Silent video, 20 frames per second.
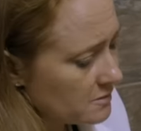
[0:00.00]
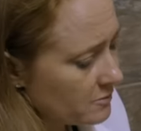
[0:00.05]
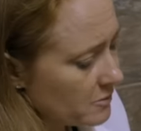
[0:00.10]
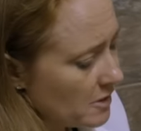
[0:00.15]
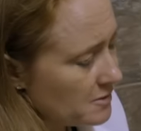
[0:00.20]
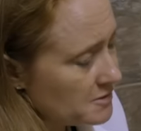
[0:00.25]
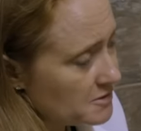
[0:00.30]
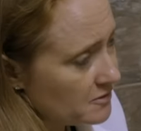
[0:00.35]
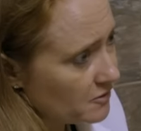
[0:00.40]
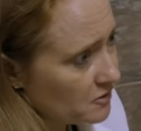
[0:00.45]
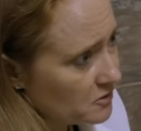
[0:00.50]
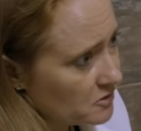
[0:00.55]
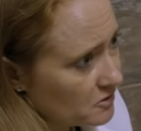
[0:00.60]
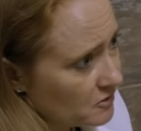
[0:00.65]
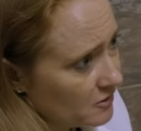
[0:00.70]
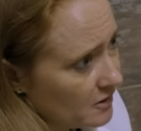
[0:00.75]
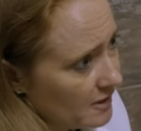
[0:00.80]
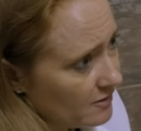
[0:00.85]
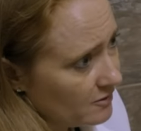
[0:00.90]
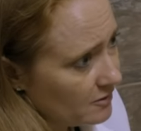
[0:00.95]
Sometimes if you
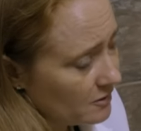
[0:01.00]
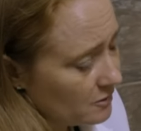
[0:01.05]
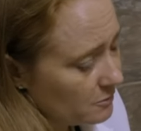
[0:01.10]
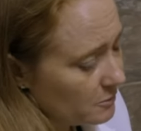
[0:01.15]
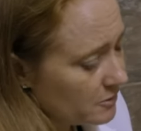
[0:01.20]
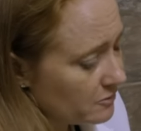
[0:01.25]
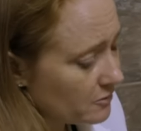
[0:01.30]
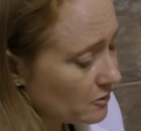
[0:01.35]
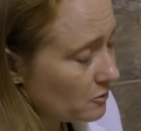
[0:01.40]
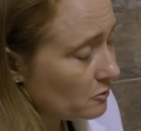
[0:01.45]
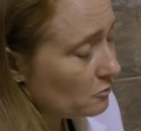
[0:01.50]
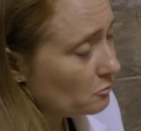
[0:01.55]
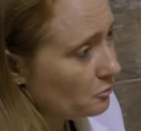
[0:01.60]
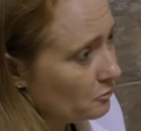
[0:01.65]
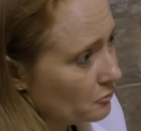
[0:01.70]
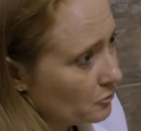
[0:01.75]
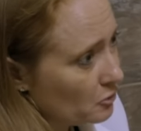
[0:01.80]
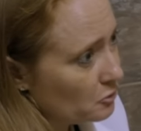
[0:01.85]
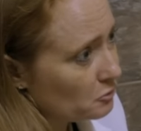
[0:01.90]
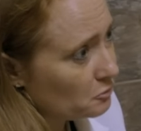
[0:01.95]
still have a little bit of a gro
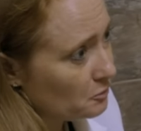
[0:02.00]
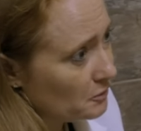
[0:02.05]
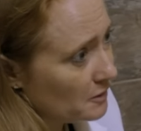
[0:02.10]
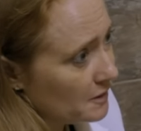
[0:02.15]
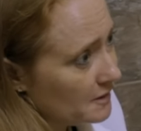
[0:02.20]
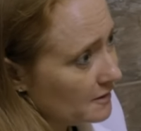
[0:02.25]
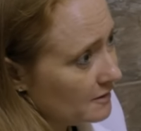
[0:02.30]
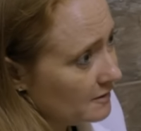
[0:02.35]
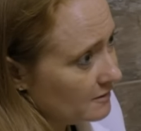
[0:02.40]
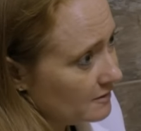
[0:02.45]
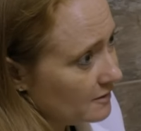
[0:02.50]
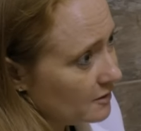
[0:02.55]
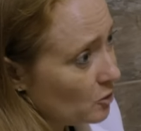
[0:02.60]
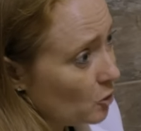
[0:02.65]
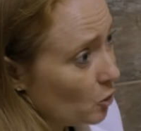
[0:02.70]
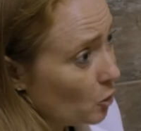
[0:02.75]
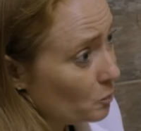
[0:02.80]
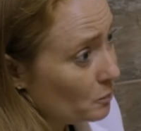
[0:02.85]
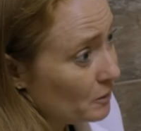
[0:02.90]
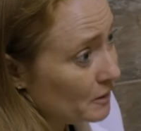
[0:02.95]
growth plate, you
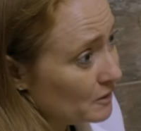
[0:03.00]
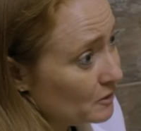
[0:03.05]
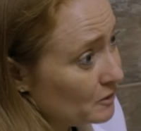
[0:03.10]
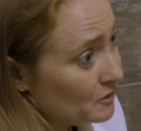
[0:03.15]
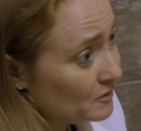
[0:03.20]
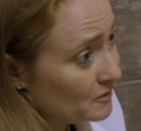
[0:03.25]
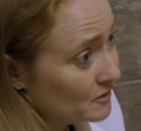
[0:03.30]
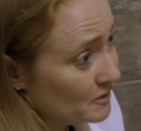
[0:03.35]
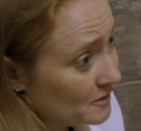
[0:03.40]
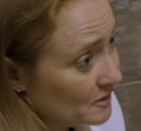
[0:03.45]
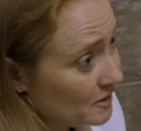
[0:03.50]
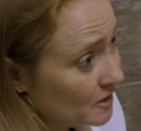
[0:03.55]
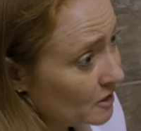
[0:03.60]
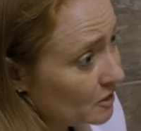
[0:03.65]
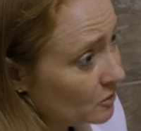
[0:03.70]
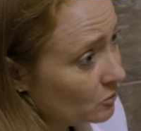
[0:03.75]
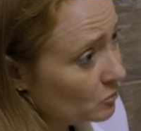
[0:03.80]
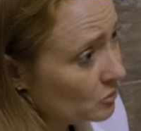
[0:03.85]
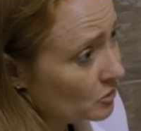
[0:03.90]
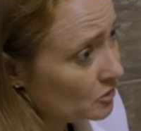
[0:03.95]
know, open, you have a chance of
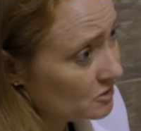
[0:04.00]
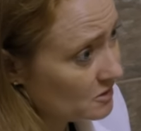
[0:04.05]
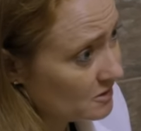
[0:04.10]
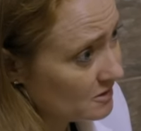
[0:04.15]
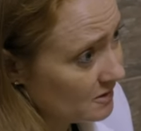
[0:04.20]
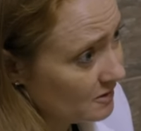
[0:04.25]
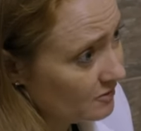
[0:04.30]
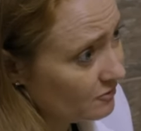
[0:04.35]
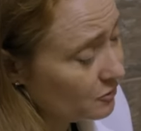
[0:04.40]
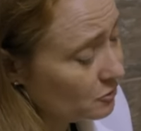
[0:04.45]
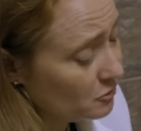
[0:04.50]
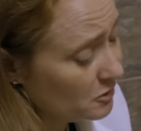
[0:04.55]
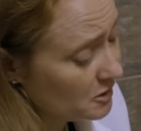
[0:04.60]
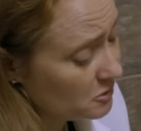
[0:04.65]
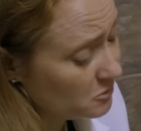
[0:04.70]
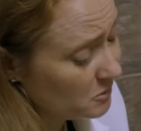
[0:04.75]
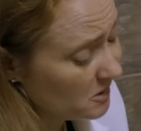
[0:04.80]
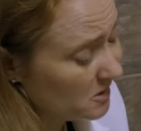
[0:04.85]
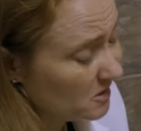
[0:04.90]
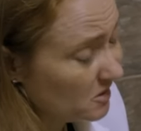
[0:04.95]
it, there's a few
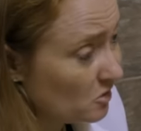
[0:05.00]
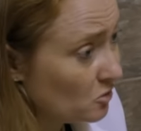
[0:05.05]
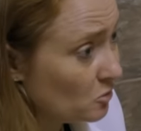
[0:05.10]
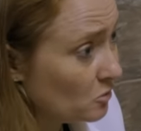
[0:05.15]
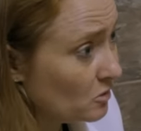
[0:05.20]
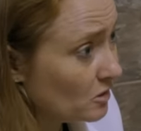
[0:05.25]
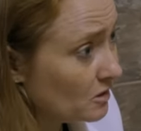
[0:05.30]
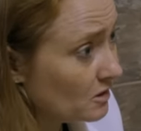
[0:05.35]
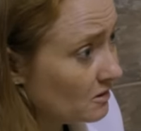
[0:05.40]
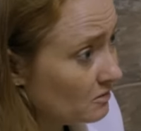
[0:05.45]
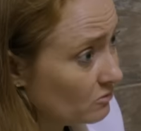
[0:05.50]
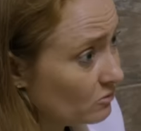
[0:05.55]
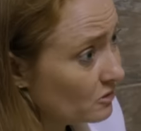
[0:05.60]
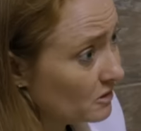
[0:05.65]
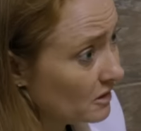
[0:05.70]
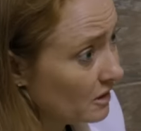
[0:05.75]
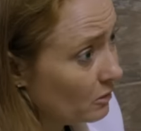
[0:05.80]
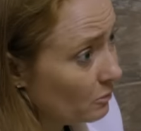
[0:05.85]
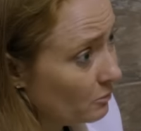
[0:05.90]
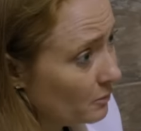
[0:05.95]
things we can do to
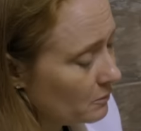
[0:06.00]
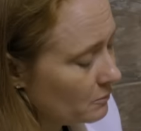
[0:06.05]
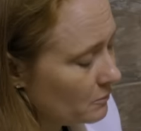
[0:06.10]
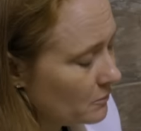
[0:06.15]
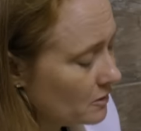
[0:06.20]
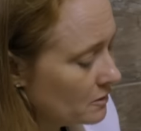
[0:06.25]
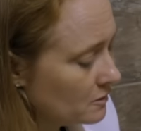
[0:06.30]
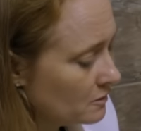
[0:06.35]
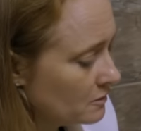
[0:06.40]
really help him.